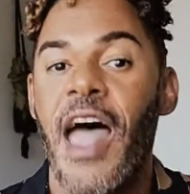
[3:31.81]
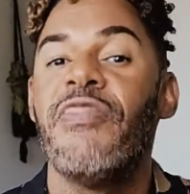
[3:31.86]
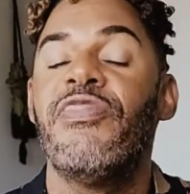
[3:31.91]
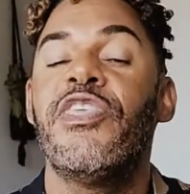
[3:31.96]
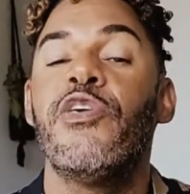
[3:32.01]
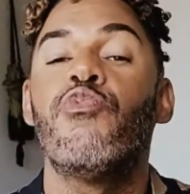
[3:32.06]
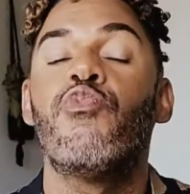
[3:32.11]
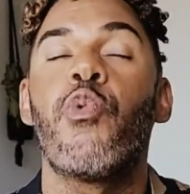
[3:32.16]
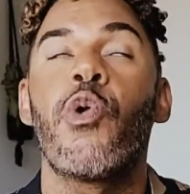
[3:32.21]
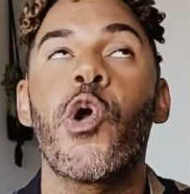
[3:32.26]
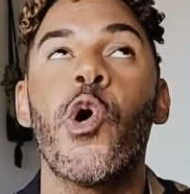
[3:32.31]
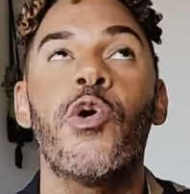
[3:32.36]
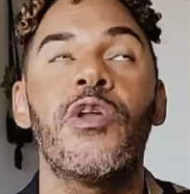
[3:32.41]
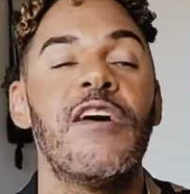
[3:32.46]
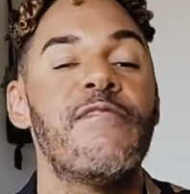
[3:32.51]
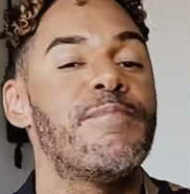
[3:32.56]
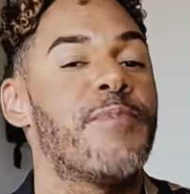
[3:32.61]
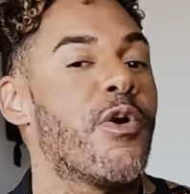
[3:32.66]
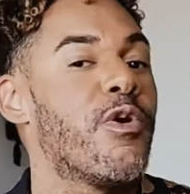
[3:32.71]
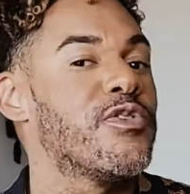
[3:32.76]
The world
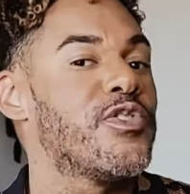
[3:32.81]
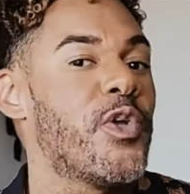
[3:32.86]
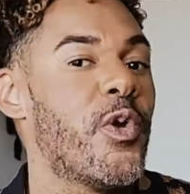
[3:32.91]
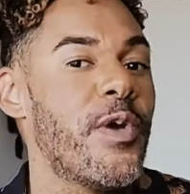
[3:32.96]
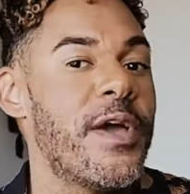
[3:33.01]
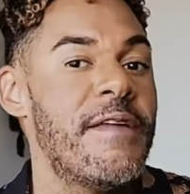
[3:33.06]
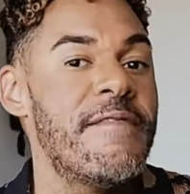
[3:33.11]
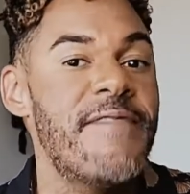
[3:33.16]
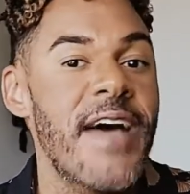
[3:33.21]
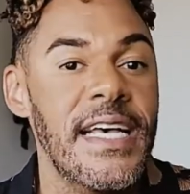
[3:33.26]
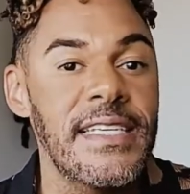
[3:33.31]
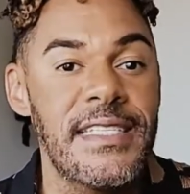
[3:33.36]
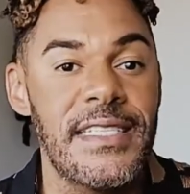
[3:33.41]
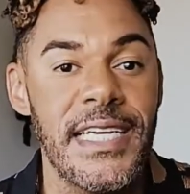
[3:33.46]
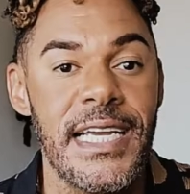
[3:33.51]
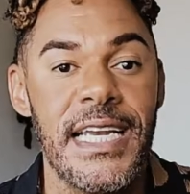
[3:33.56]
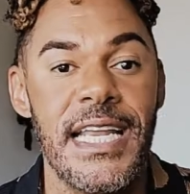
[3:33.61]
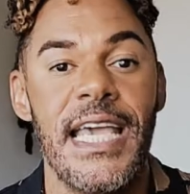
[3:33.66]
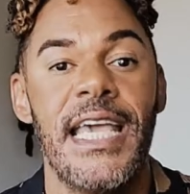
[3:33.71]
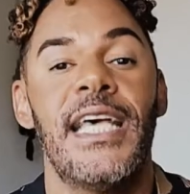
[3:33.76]
of personal
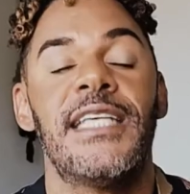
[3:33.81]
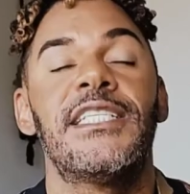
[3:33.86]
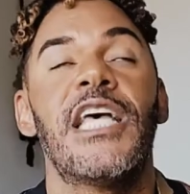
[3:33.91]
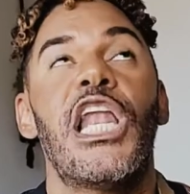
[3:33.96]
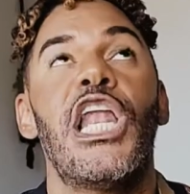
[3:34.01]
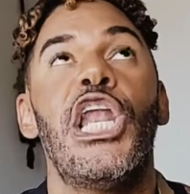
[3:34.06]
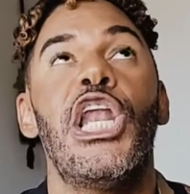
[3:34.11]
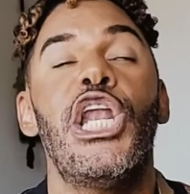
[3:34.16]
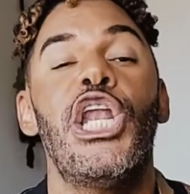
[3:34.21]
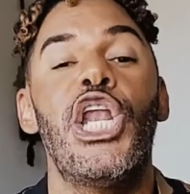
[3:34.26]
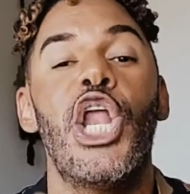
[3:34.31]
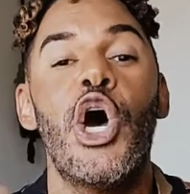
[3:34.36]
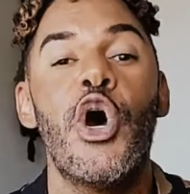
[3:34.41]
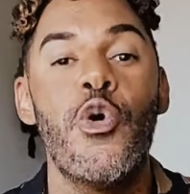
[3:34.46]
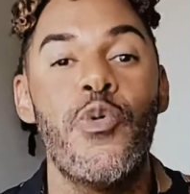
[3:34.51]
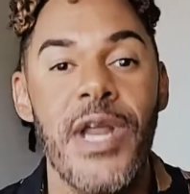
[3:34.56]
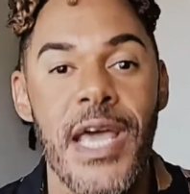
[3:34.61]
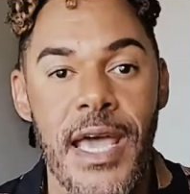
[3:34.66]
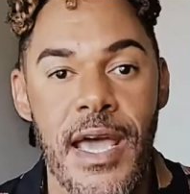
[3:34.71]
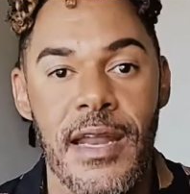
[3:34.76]
investing is
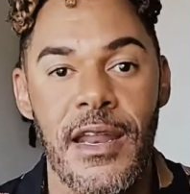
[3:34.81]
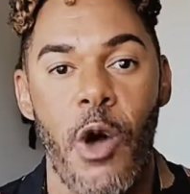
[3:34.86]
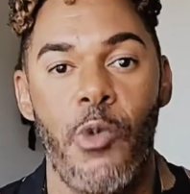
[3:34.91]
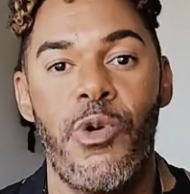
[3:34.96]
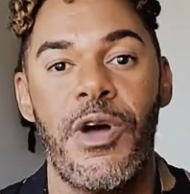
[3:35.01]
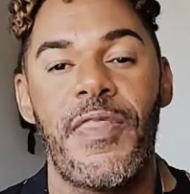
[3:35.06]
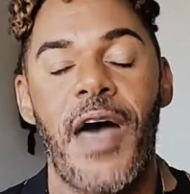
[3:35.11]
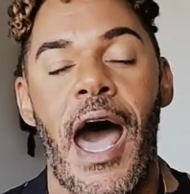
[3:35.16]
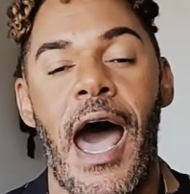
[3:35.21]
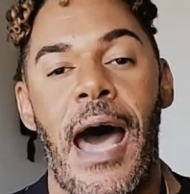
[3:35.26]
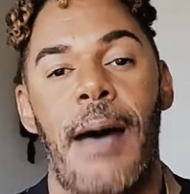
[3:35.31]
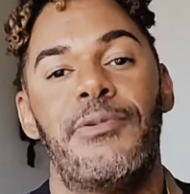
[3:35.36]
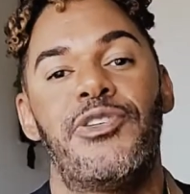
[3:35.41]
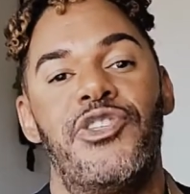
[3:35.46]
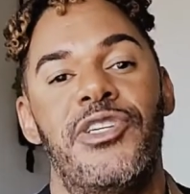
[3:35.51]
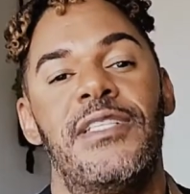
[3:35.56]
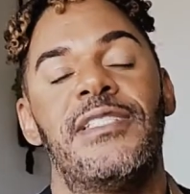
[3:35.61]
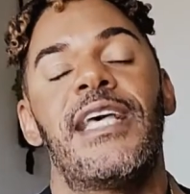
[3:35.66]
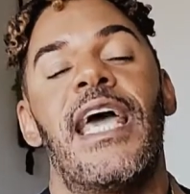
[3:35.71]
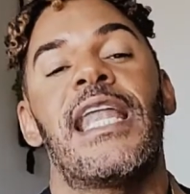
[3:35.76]
loaded with
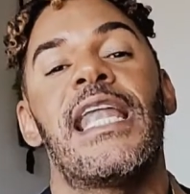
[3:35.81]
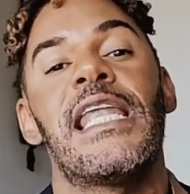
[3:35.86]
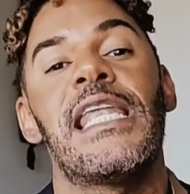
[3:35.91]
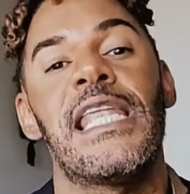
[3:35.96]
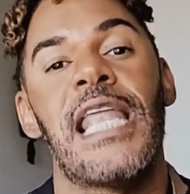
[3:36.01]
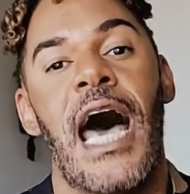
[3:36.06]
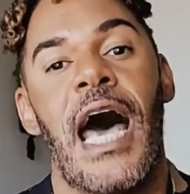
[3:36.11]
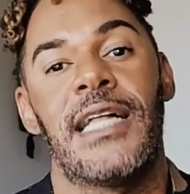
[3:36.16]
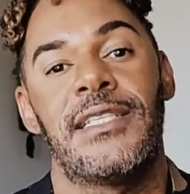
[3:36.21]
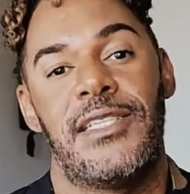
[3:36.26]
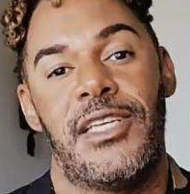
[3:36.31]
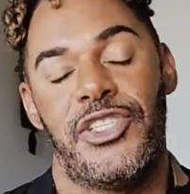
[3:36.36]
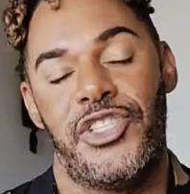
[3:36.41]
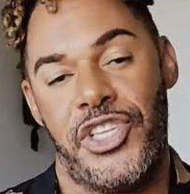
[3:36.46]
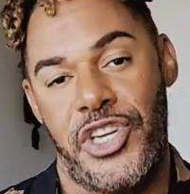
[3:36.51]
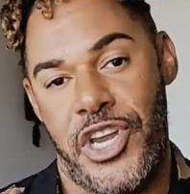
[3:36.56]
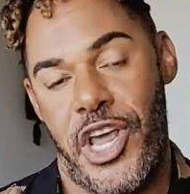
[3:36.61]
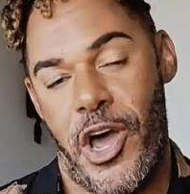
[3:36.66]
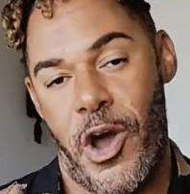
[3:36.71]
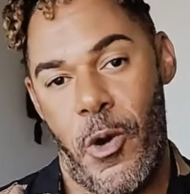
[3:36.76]
options and lots
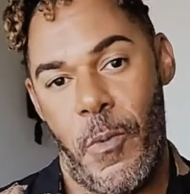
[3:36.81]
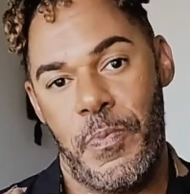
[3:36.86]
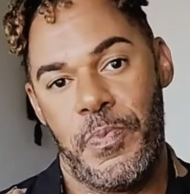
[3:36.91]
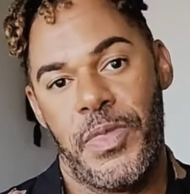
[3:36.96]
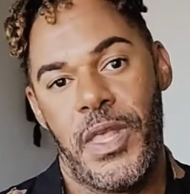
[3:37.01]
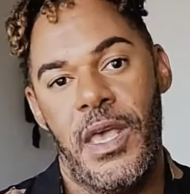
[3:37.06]
to know.